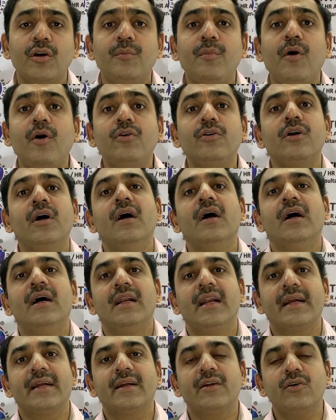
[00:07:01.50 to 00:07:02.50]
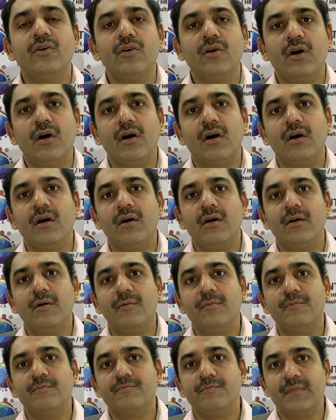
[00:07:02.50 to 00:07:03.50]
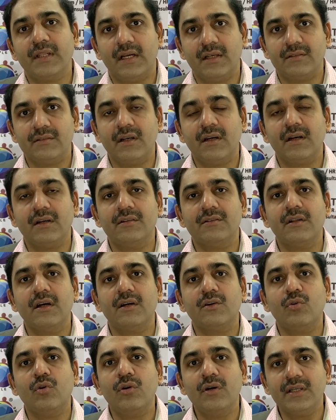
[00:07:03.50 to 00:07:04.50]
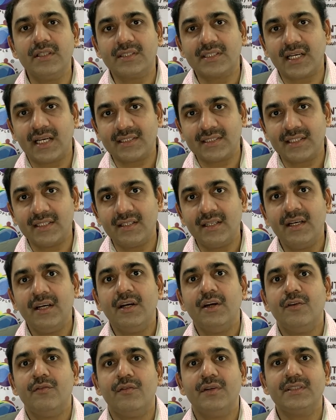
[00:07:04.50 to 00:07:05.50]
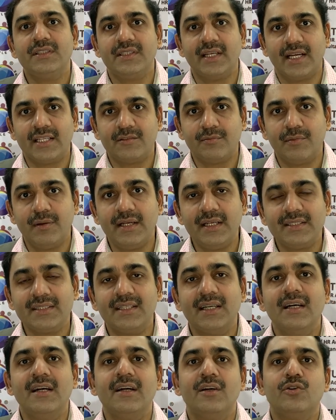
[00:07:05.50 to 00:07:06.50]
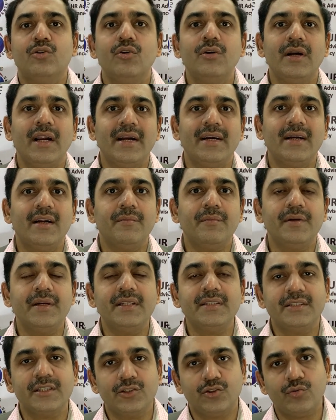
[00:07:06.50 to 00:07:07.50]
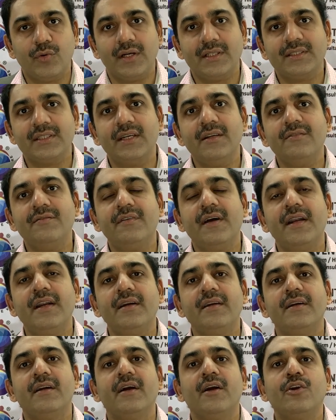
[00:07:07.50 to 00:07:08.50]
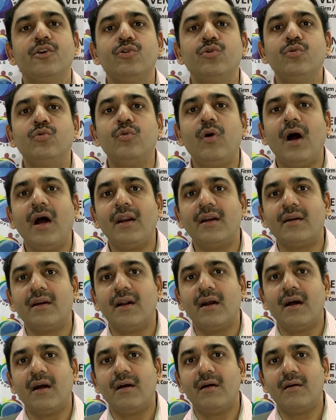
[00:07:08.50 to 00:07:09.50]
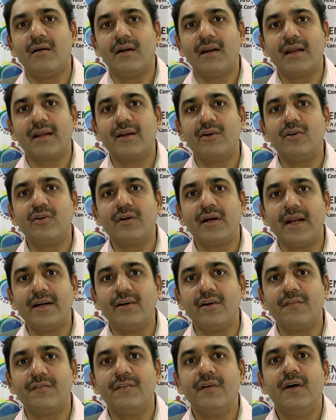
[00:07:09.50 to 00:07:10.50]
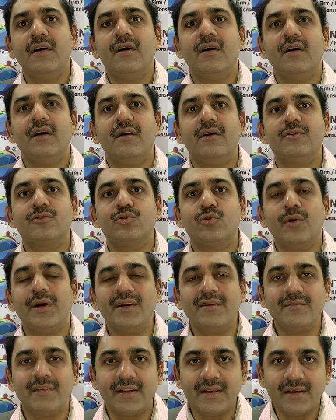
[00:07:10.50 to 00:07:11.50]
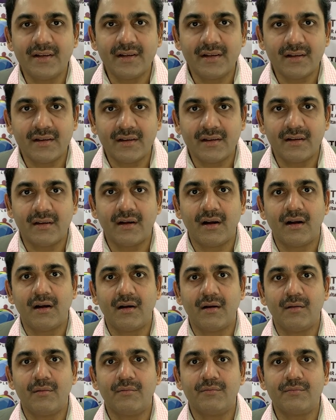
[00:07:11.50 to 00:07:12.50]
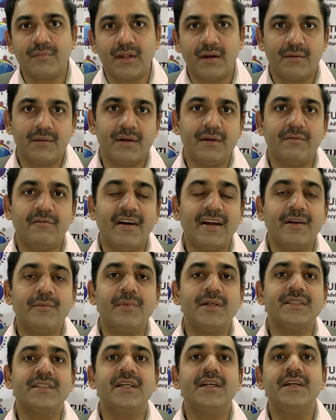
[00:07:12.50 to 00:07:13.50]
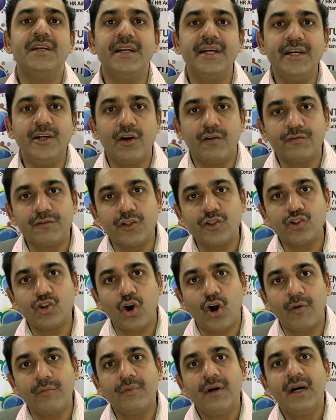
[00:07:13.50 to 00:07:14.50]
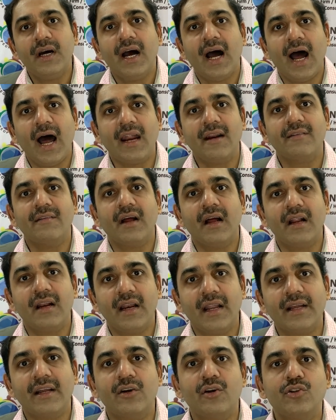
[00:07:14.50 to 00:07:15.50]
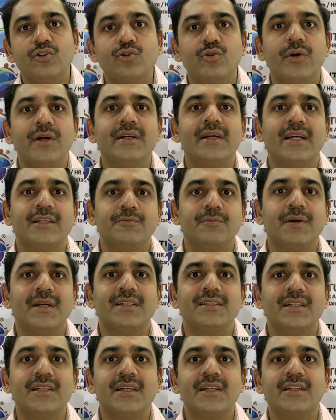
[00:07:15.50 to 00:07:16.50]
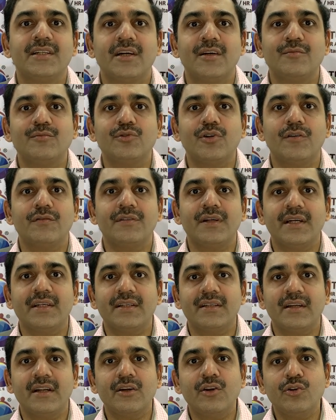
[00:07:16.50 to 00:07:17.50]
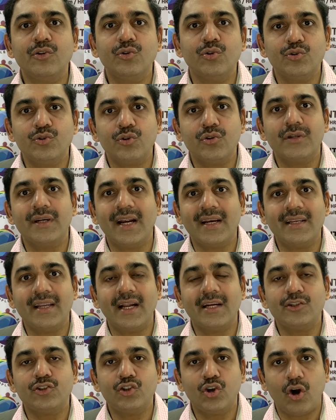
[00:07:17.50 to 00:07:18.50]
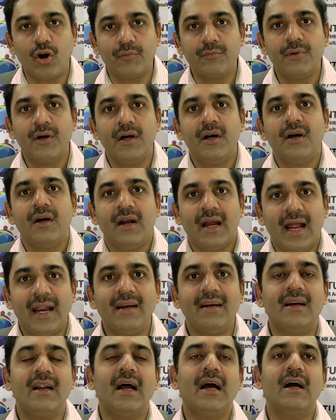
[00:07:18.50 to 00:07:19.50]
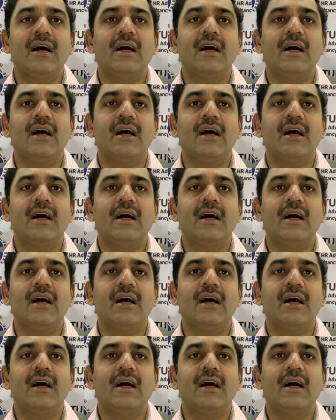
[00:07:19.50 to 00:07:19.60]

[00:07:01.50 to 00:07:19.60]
about the role discussion which takes place, don't end up in a situation wherein you are kind of showing very much in need of the job, or showing desperation in terms of that you should get that job. And